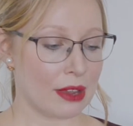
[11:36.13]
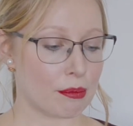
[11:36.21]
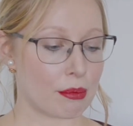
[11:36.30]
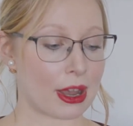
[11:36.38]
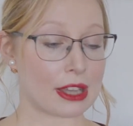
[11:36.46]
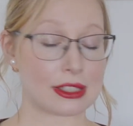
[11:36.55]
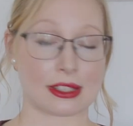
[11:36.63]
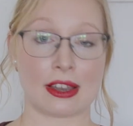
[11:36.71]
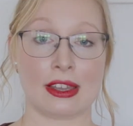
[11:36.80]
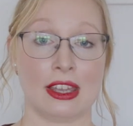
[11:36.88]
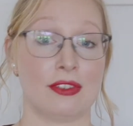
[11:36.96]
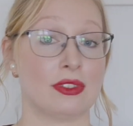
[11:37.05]
But I
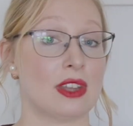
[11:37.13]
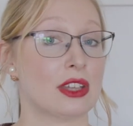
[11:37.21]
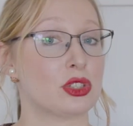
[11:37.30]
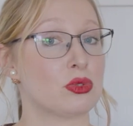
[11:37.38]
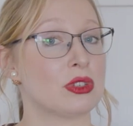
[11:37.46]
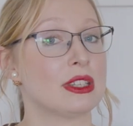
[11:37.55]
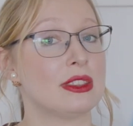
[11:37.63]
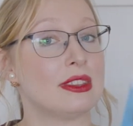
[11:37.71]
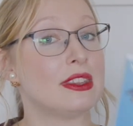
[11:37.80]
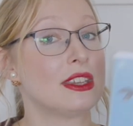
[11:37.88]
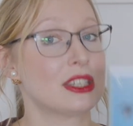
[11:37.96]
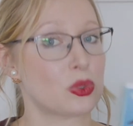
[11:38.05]
have not
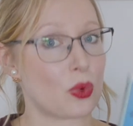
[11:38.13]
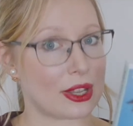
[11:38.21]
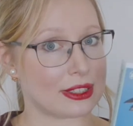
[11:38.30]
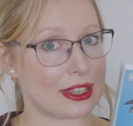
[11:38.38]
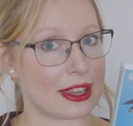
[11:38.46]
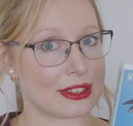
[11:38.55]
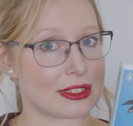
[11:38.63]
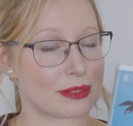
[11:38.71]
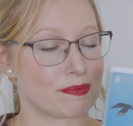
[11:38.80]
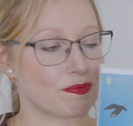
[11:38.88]
read this one yet.